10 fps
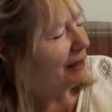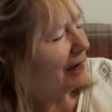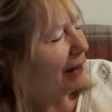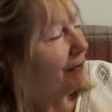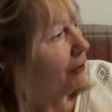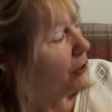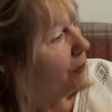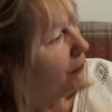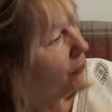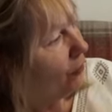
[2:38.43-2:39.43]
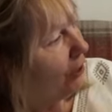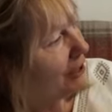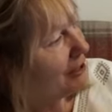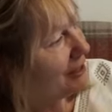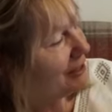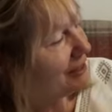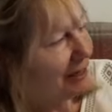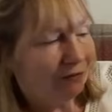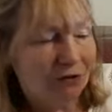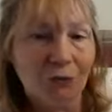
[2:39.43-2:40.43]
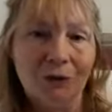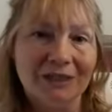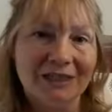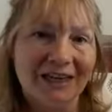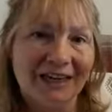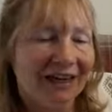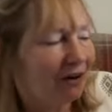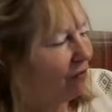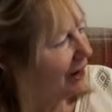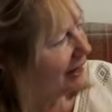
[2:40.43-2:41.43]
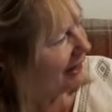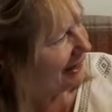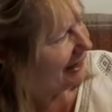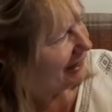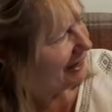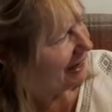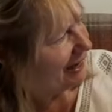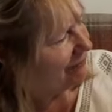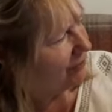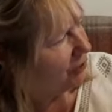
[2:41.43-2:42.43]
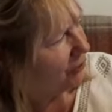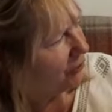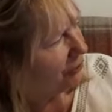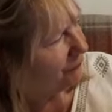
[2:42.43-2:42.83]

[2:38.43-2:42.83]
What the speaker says: And then open your eyes and see if you were seeing it correctly. Have a look.